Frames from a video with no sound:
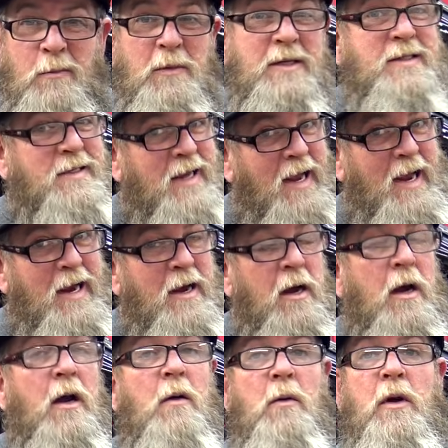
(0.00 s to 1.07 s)
But today
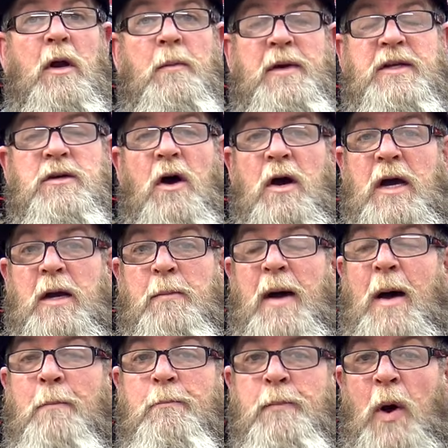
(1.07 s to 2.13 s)
we're going to be talking
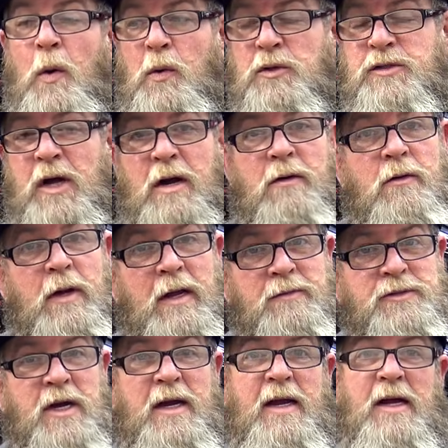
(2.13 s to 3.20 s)
about motorcycle
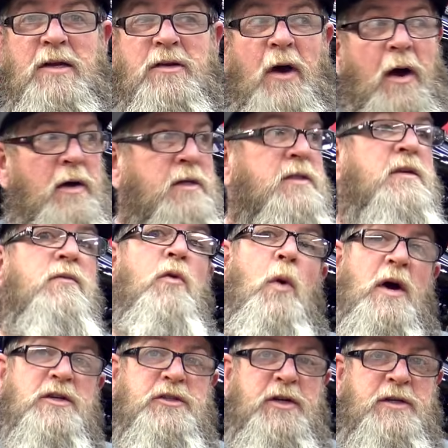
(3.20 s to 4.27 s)
lifts. I get tons of
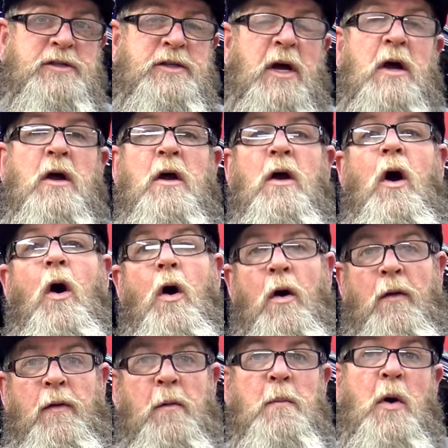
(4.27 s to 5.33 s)
questions
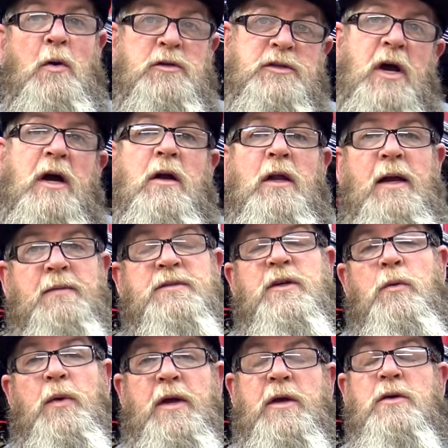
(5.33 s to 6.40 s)
on the motorcycle lifts
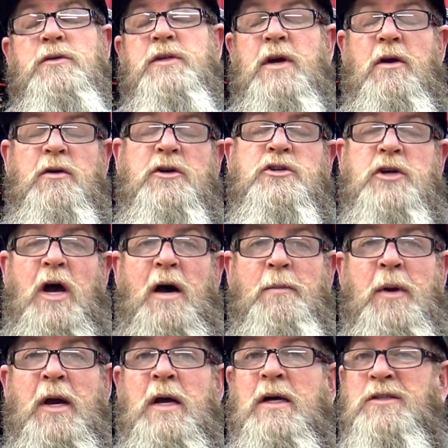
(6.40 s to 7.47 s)
that we use here in the shop.